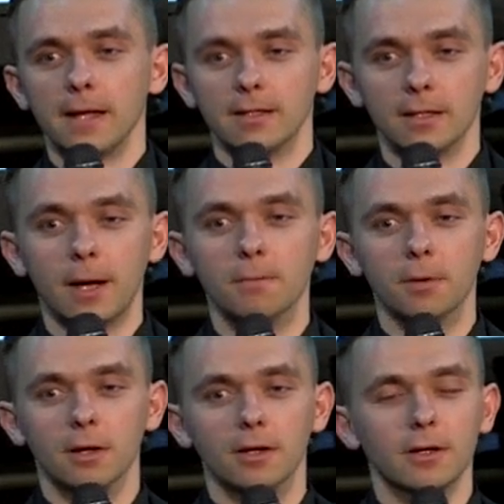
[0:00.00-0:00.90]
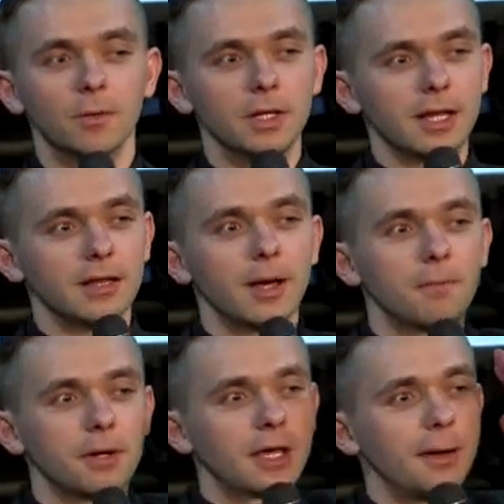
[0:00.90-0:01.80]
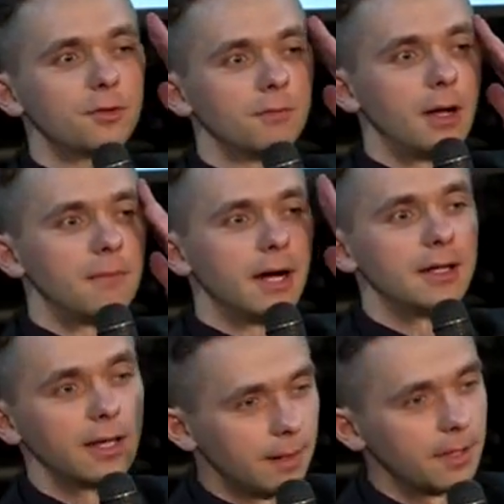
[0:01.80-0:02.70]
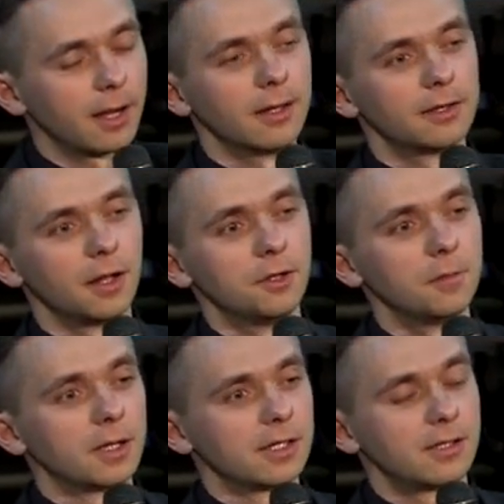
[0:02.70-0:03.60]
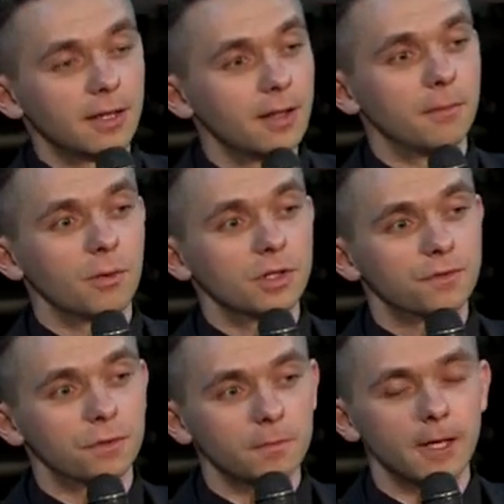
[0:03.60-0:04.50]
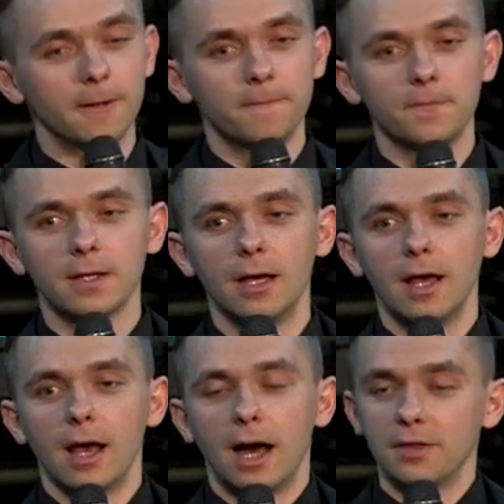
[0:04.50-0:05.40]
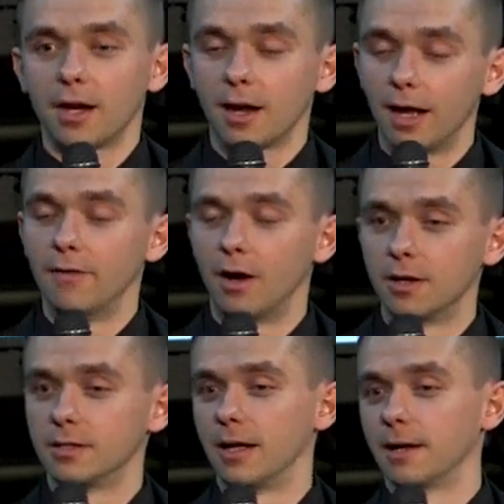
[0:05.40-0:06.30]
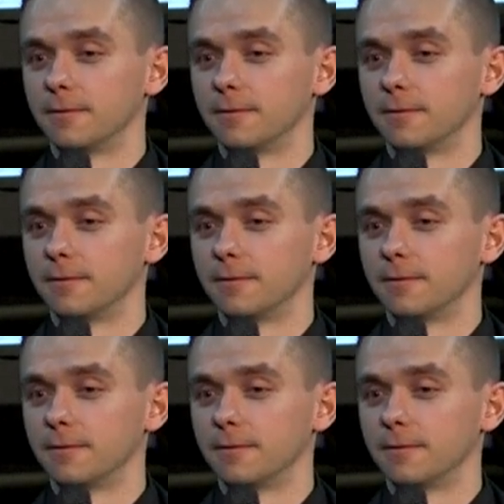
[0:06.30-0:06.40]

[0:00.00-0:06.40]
The number, when that number came to my mind, and I'm not going to tell you because that number was for me, I thought I have a heart attack.